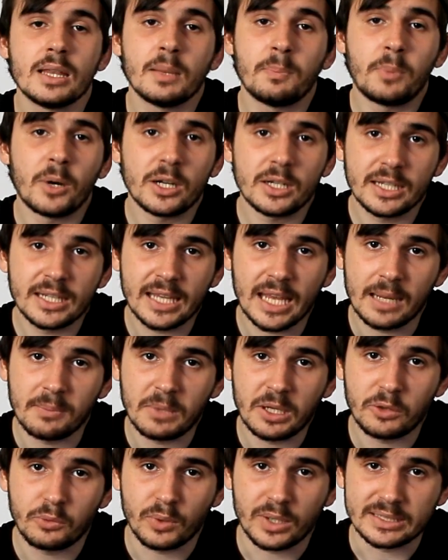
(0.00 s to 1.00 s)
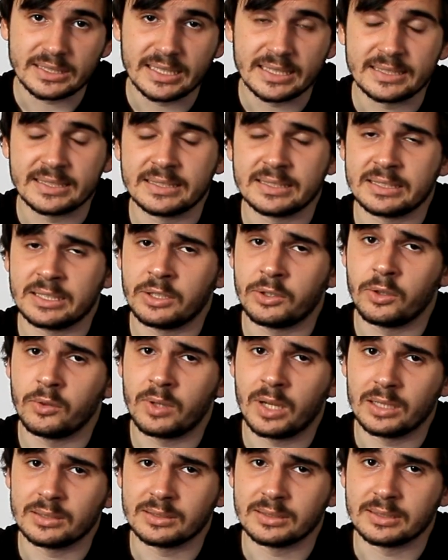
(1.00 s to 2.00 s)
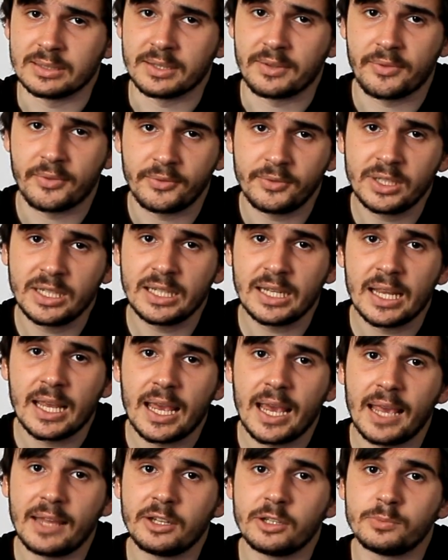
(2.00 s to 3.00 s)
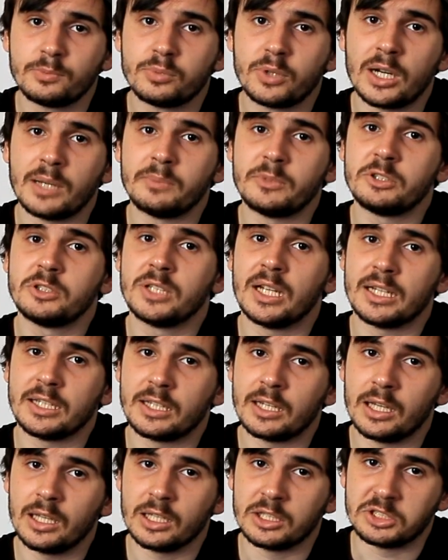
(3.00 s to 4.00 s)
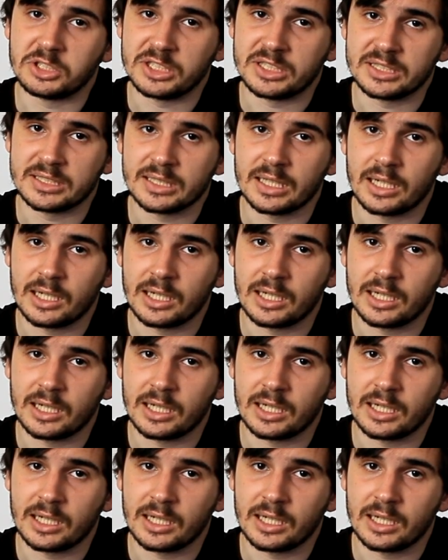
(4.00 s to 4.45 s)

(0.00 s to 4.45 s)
The party came into existence in two thousand three, and their primary ideologies